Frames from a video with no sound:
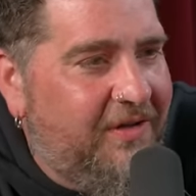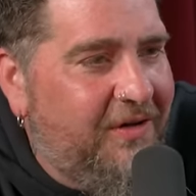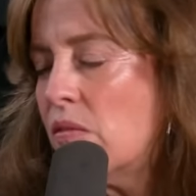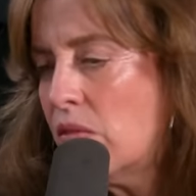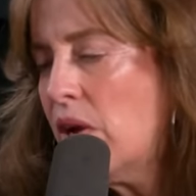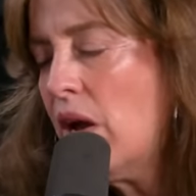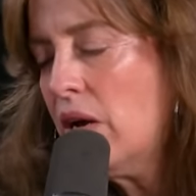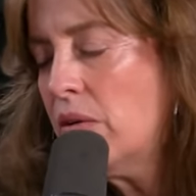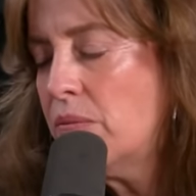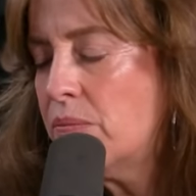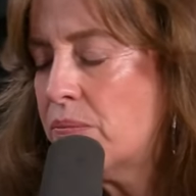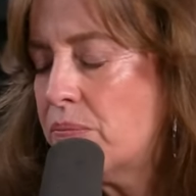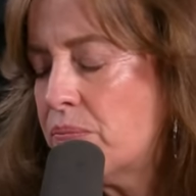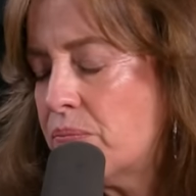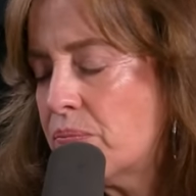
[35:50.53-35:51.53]
You know what I mean?
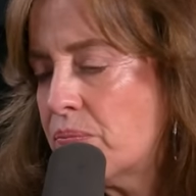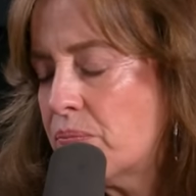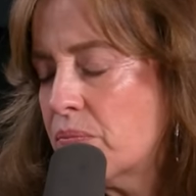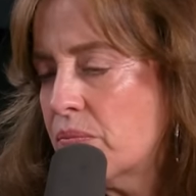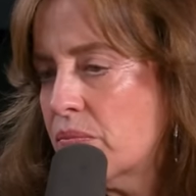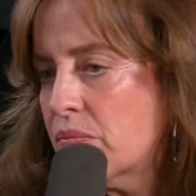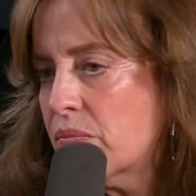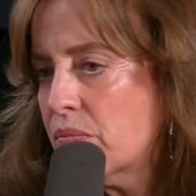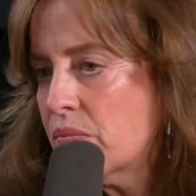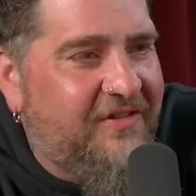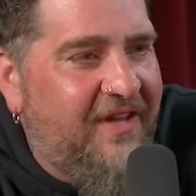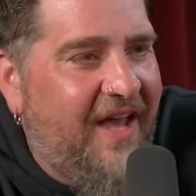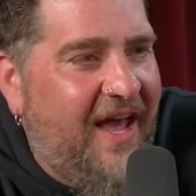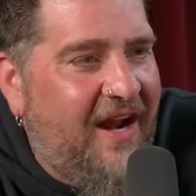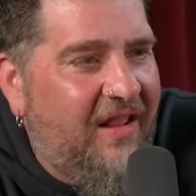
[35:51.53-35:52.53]
Yeah. but he's like the product of his
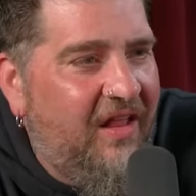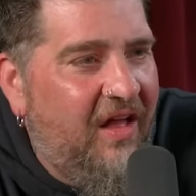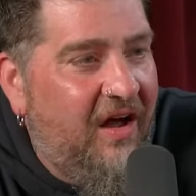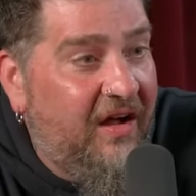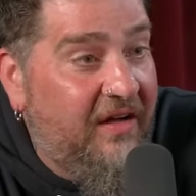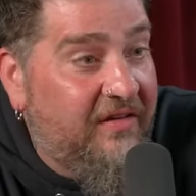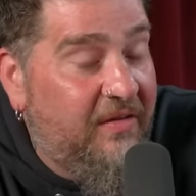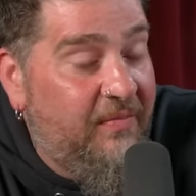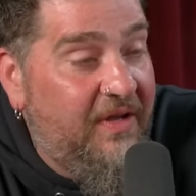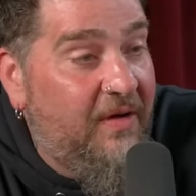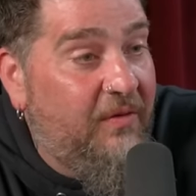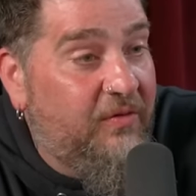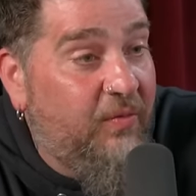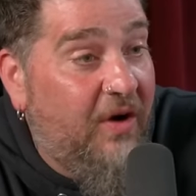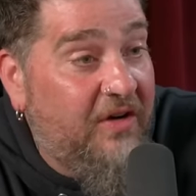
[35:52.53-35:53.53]
catalog. Like to me, it
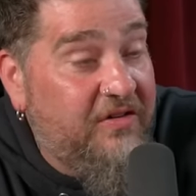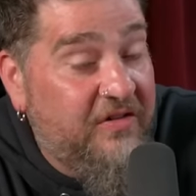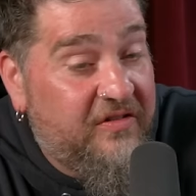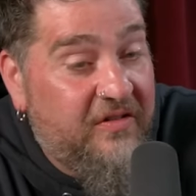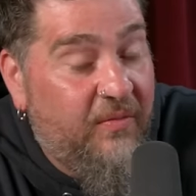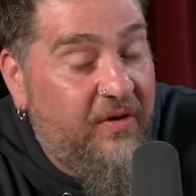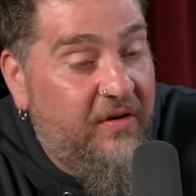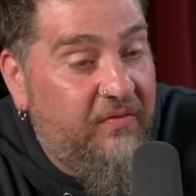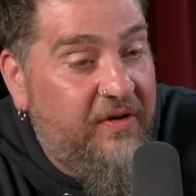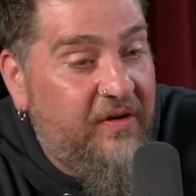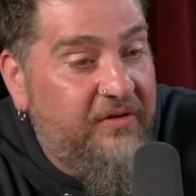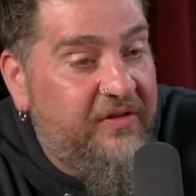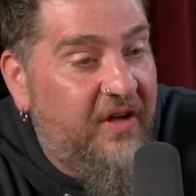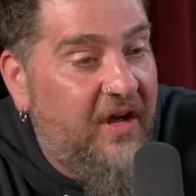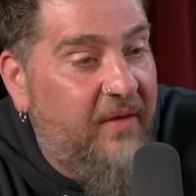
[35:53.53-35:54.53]
was watching someone in
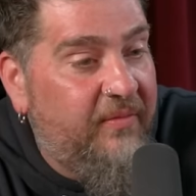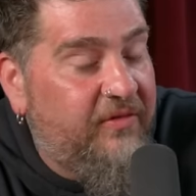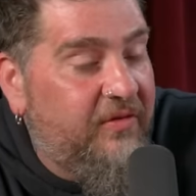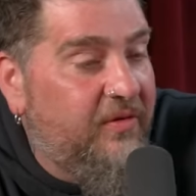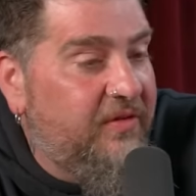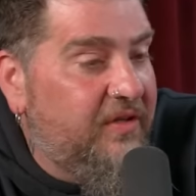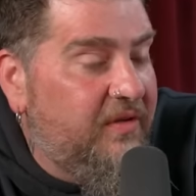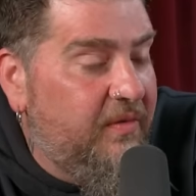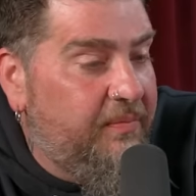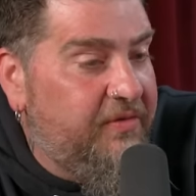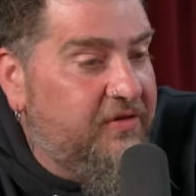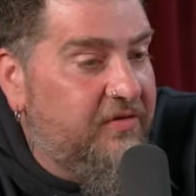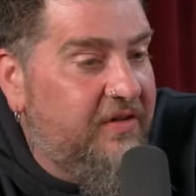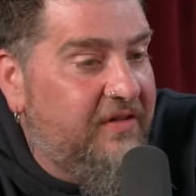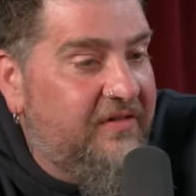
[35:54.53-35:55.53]
real time. So it was like you know,
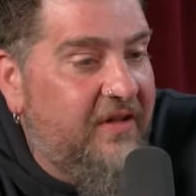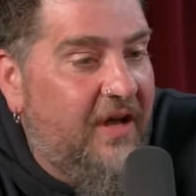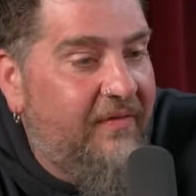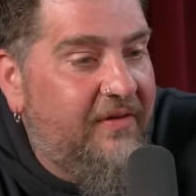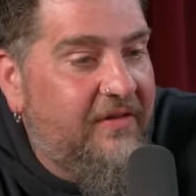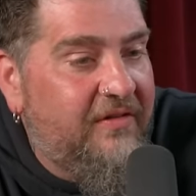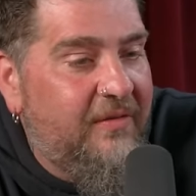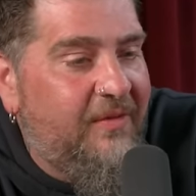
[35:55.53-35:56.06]
Patrice, obviously.